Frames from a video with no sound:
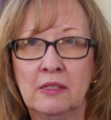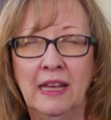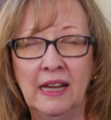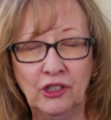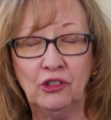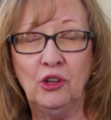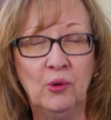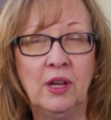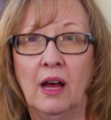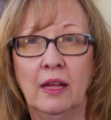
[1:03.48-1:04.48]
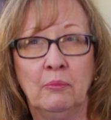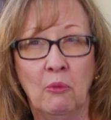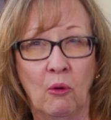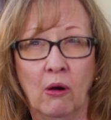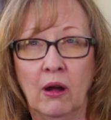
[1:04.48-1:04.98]
getting to know God
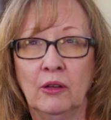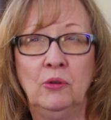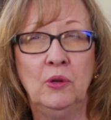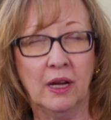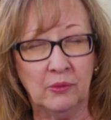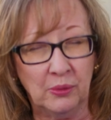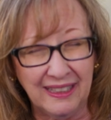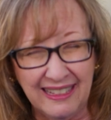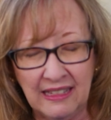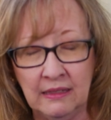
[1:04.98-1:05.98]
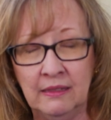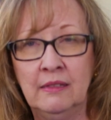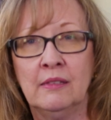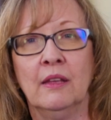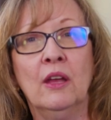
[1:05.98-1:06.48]
more, who God really
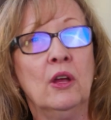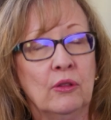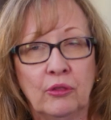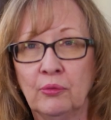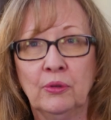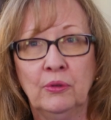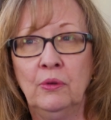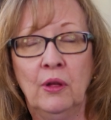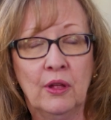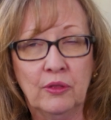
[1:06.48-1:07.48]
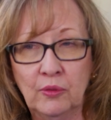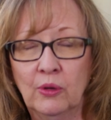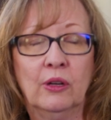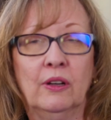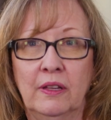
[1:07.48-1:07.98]
is, through the
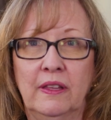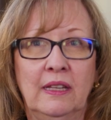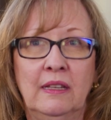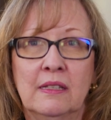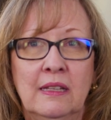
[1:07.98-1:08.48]
Word that He has